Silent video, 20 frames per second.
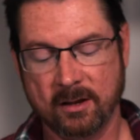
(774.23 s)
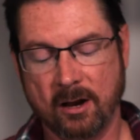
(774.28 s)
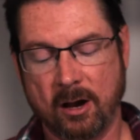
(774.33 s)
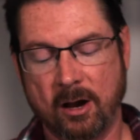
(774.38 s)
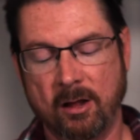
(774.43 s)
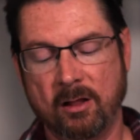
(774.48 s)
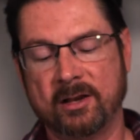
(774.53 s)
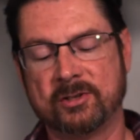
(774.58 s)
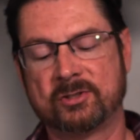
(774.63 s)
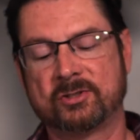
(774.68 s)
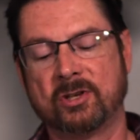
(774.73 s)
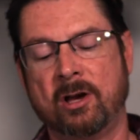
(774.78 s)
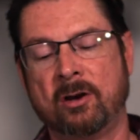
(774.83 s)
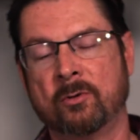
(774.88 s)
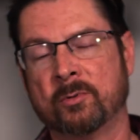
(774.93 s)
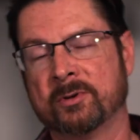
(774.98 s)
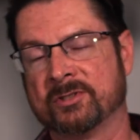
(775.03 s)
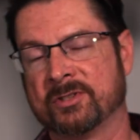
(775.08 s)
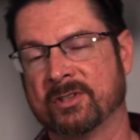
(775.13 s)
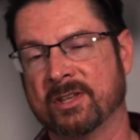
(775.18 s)
all I saw
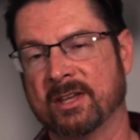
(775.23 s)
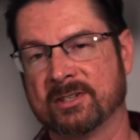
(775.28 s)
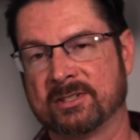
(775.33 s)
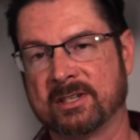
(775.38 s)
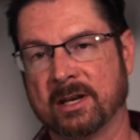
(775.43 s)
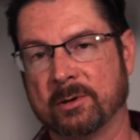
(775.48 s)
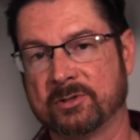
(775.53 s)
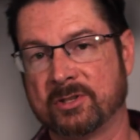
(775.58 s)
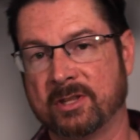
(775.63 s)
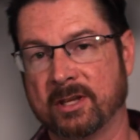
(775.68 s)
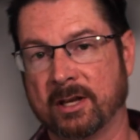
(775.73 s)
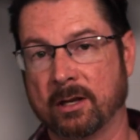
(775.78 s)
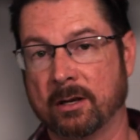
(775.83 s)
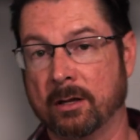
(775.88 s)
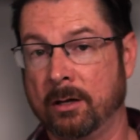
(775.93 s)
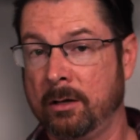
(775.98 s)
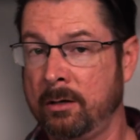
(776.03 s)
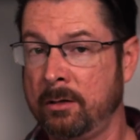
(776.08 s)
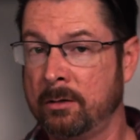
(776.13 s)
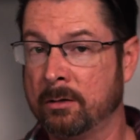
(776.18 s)
was this, and I was thinking,
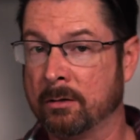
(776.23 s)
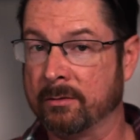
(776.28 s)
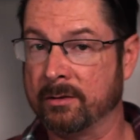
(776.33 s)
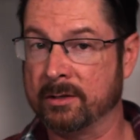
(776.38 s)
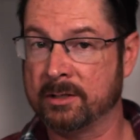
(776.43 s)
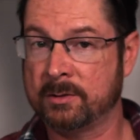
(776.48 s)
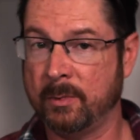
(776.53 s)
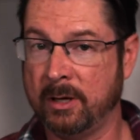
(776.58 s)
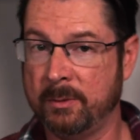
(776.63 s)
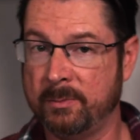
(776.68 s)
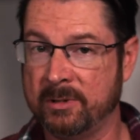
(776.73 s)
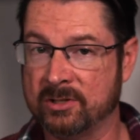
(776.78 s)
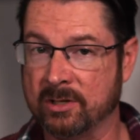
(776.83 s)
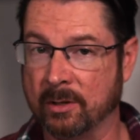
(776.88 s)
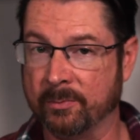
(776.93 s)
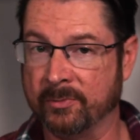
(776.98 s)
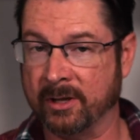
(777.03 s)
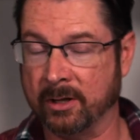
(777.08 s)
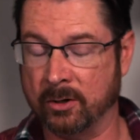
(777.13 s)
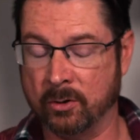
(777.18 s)
oh, this might be
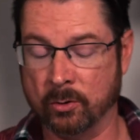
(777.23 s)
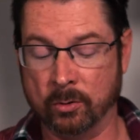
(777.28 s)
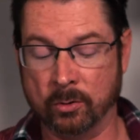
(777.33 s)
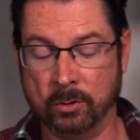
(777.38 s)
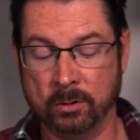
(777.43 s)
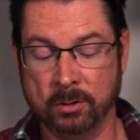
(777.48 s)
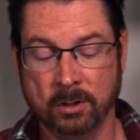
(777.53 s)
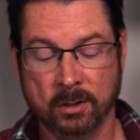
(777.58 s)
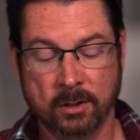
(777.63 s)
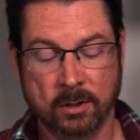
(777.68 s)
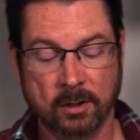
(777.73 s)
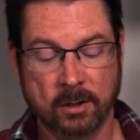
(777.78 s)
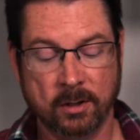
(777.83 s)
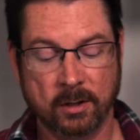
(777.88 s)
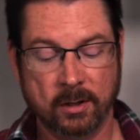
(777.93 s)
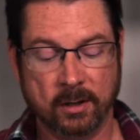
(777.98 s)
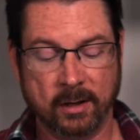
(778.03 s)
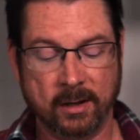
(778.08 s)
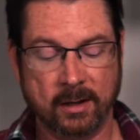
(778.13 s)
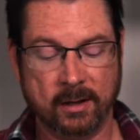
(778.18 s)
something cool.
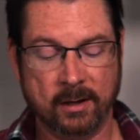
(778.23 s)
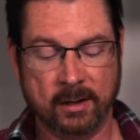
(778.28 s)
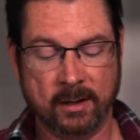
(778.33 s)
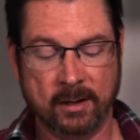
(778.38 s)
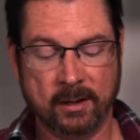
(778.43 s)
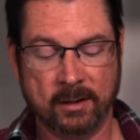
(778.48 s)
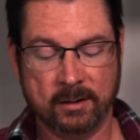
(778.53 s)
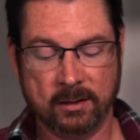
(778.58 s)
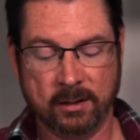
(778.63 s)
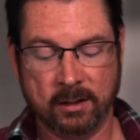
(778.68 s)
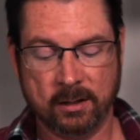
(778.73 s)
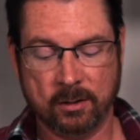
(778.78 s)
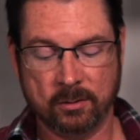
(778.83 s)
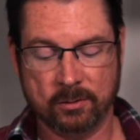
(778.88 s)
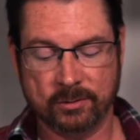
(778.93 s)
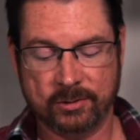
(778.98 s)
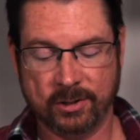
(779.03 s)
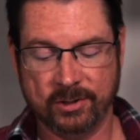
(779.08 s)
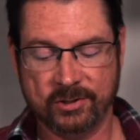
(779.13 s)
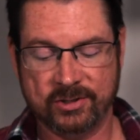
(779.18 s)
And, you know,
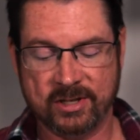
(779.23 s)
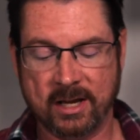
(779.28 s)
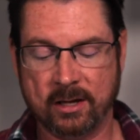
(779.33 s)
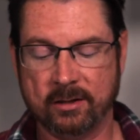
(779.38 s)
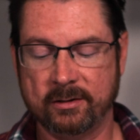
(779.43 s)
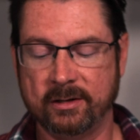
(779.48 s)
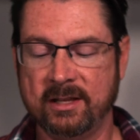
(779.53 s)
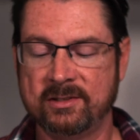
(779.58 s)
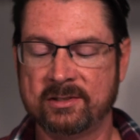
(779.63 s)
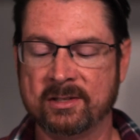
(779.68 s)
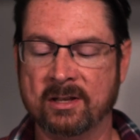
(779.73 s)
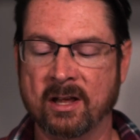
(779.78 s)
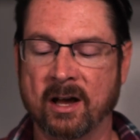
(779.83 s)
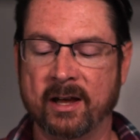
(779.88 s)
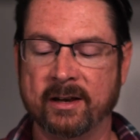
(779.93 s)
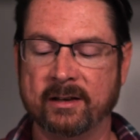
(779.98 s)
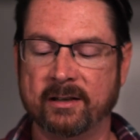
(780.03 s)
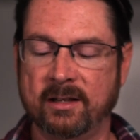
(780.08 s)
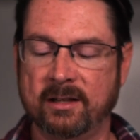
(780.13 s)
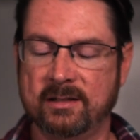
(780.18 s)
it turns out it's
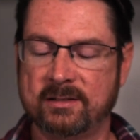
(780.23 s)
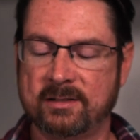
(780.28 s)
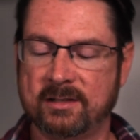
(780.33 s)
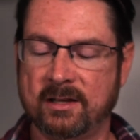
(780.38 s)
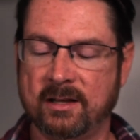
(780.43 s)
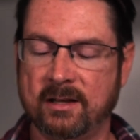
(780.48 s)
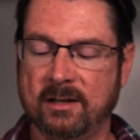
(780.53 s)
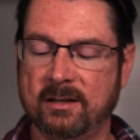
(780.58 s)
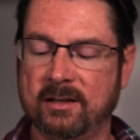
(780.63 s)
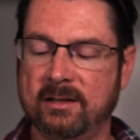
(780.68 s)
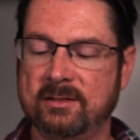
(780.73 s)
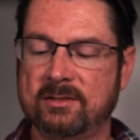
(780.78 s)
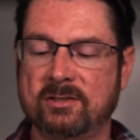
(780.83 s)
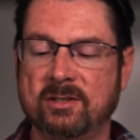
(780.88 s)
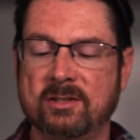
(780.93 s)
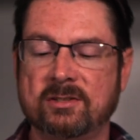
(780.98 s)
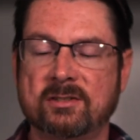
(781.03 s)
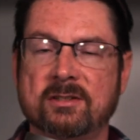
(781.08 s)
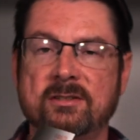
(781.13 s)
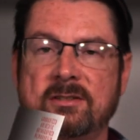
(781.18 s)
not. It's
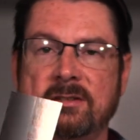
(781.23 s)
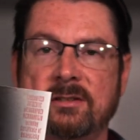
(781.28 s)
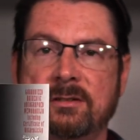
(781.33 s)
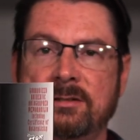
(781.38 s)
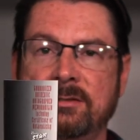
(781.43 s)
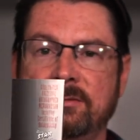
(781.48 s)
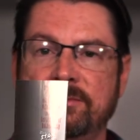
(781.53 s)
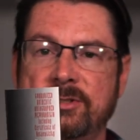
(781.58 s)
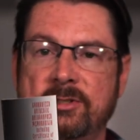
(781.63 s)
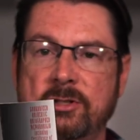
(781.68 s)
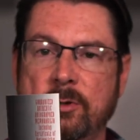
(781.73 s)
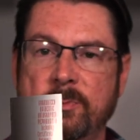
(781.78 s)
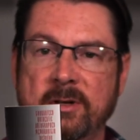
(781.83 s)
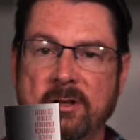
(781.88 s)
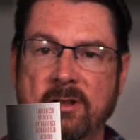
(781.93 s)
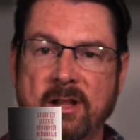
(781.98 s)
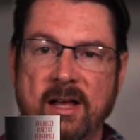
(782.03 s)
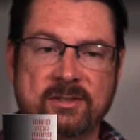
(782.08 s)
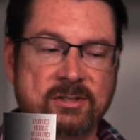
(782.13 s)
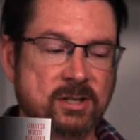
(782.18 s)
just this little stupid
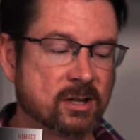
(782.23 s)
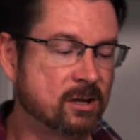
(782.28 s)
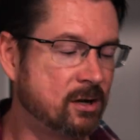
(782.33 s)
classic